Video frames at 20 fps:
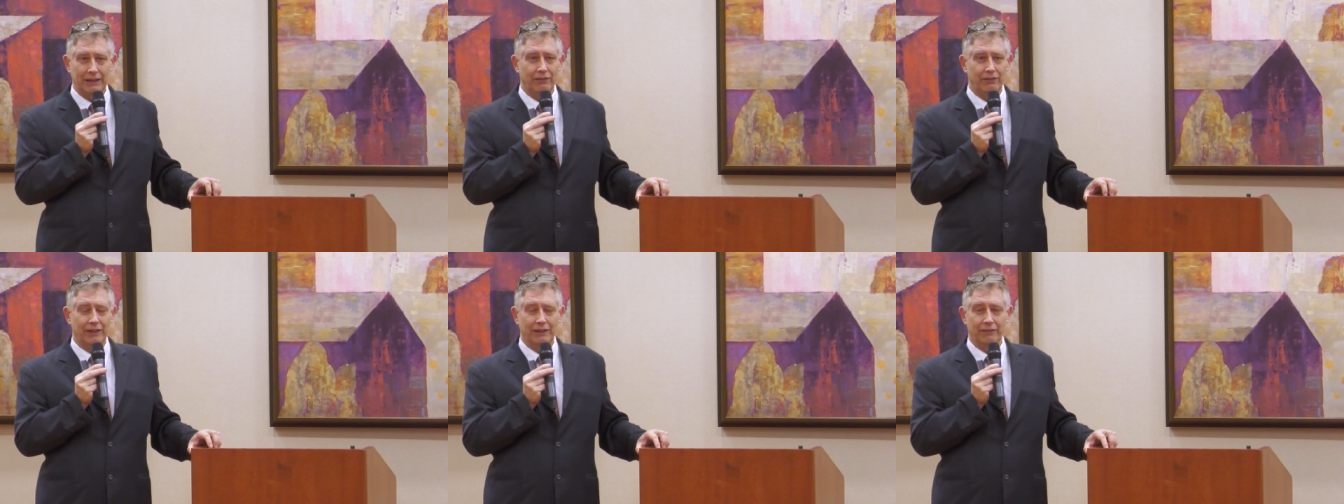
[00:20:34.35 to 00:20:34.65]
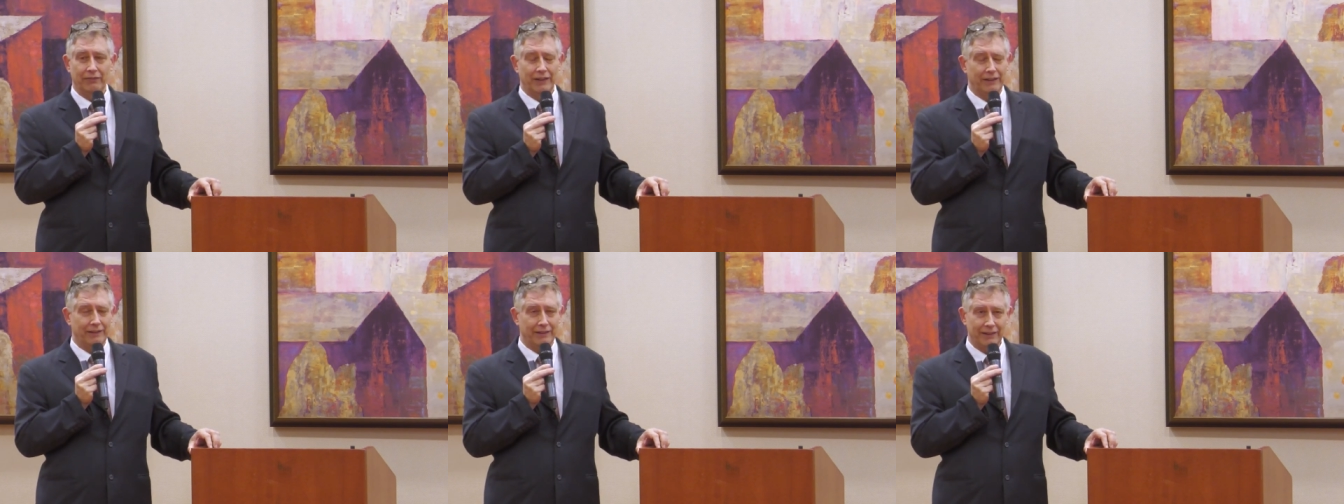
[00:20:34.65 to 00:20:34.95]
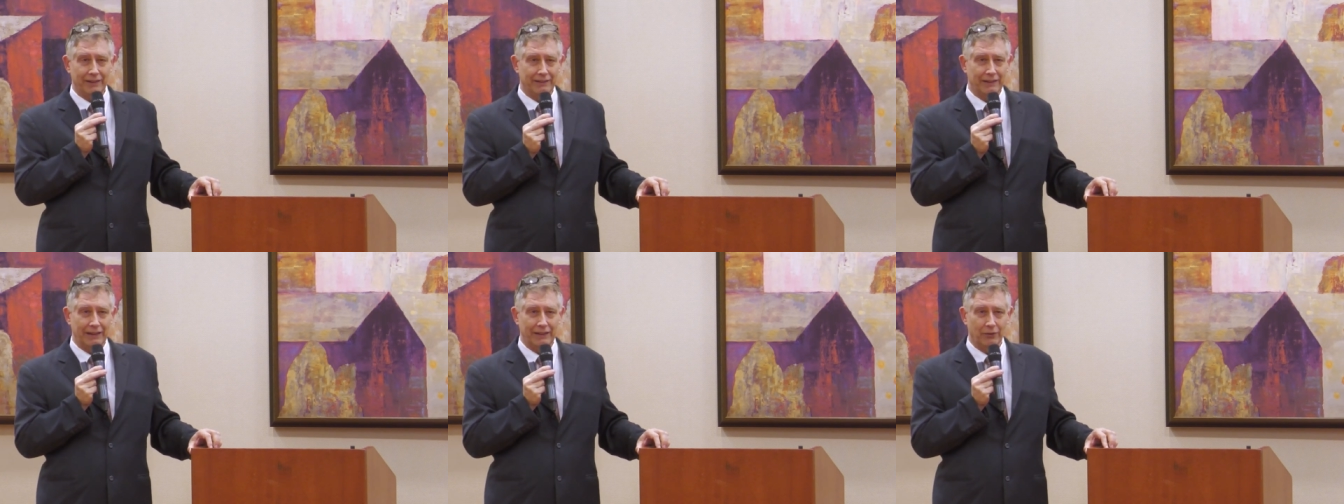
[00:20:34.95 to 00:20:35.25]
Even if they
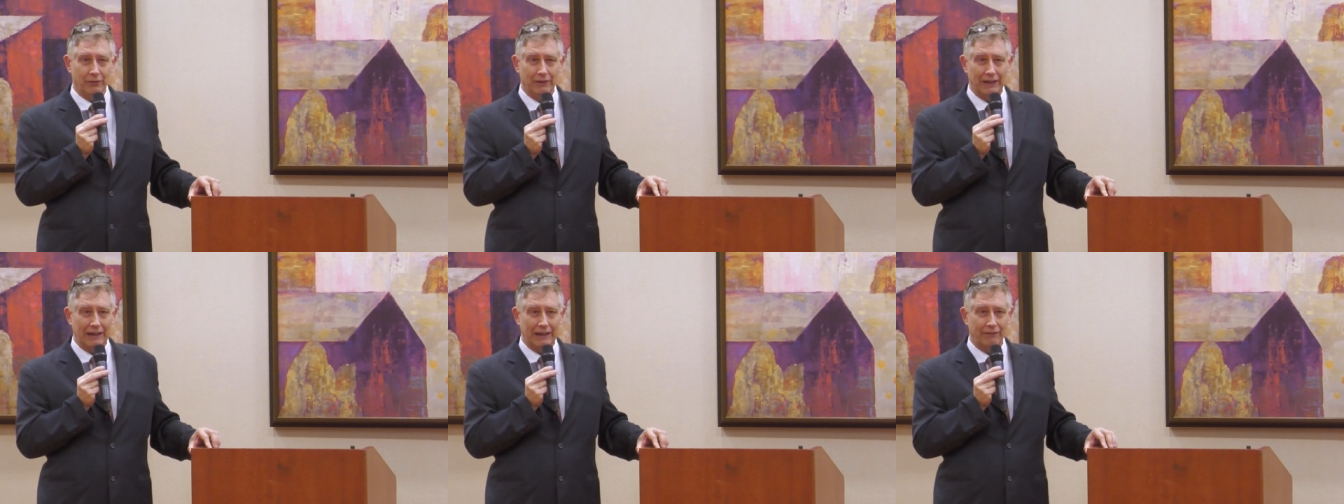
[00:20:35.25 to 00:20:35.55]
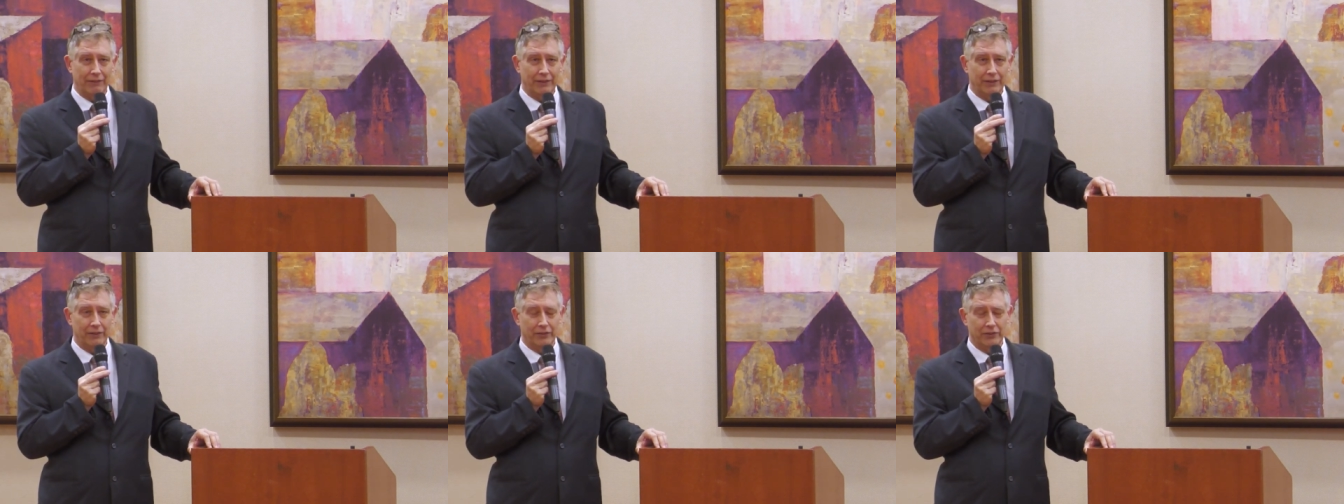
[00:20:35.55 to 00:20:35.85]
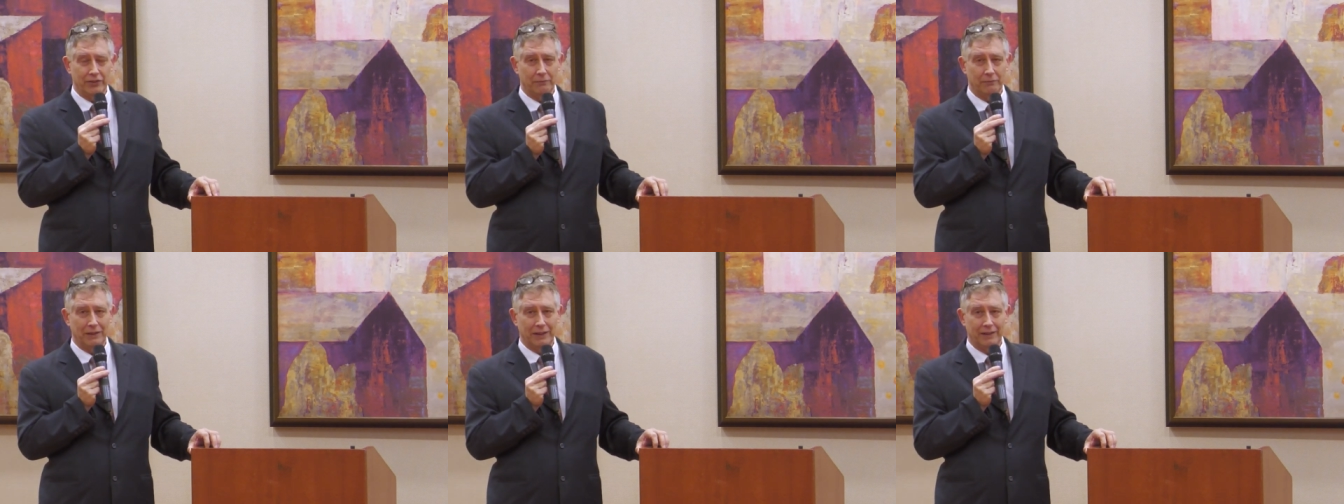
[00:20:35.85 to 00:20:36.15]
think they don't have it, or
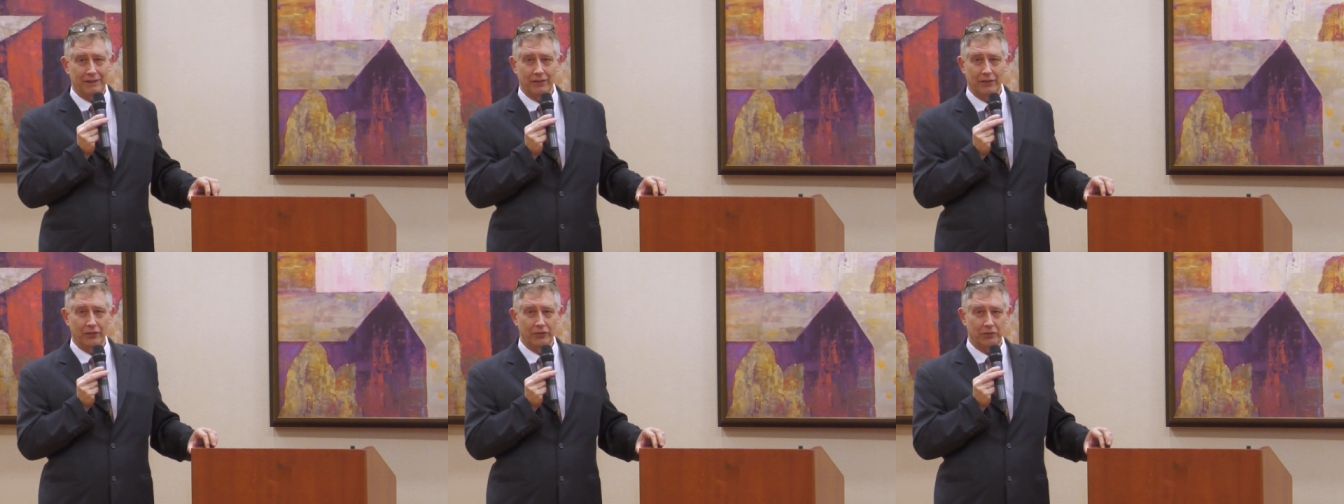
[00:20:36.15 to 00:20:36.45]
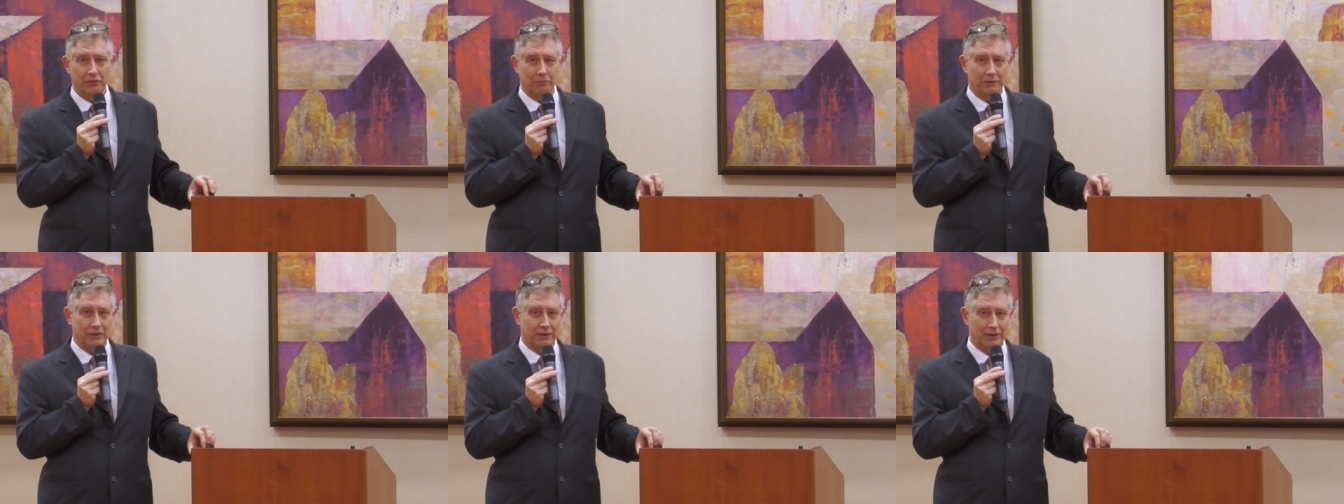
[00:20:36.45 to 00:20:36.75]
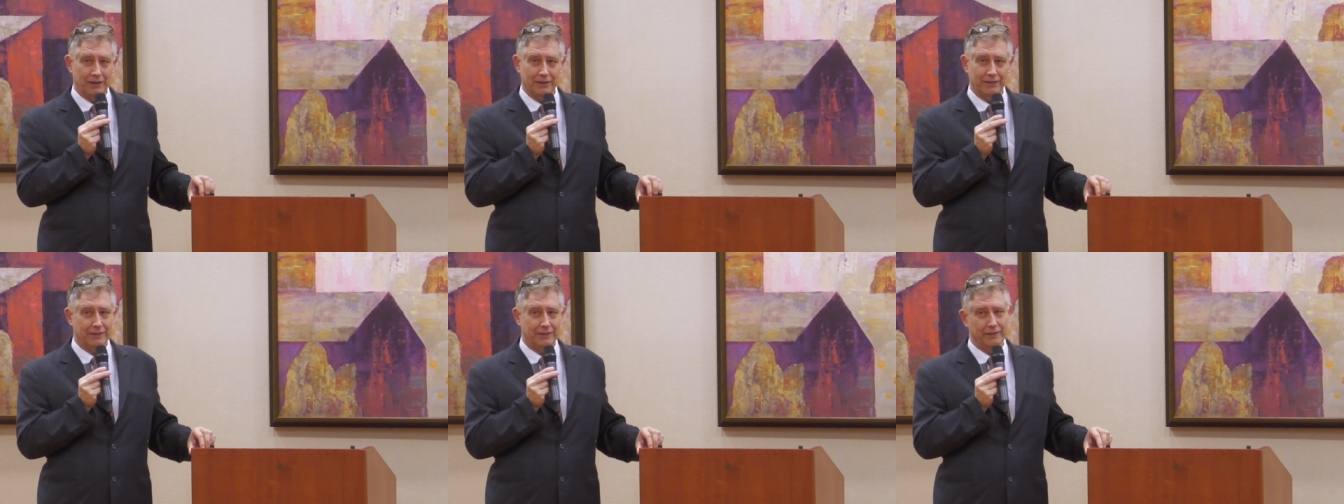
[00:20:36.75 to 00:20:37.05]
somebody tells them their
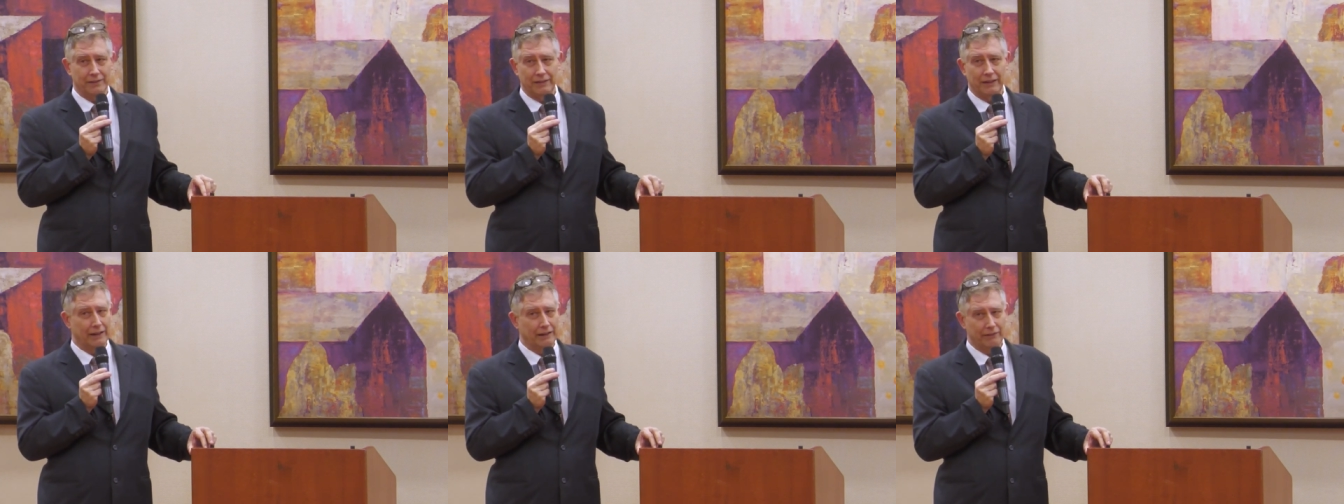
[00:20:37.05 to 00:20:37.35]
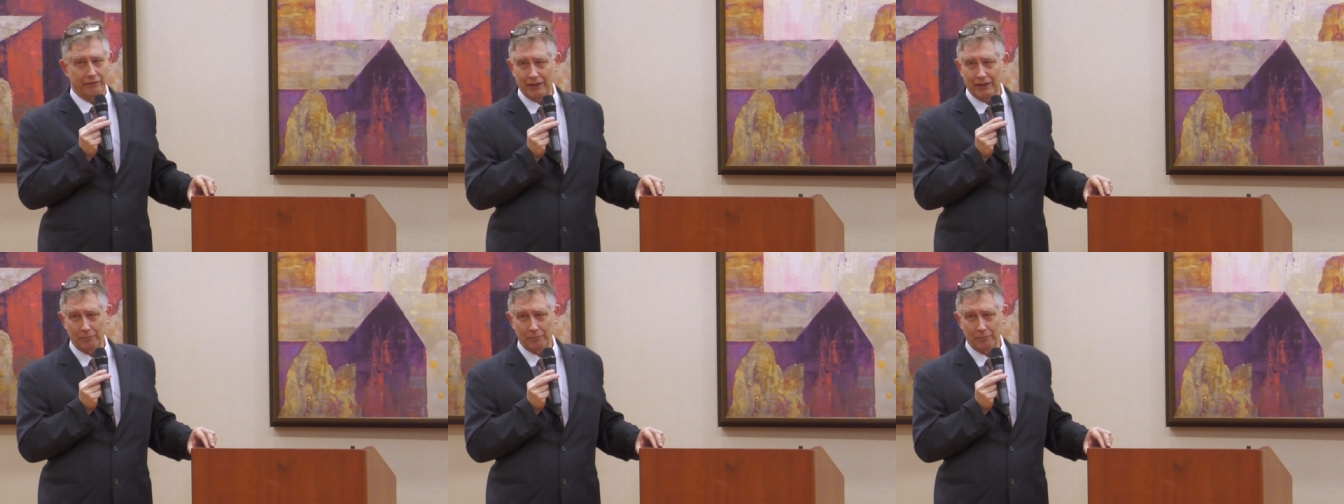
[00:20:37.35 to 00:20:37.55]
test is negative,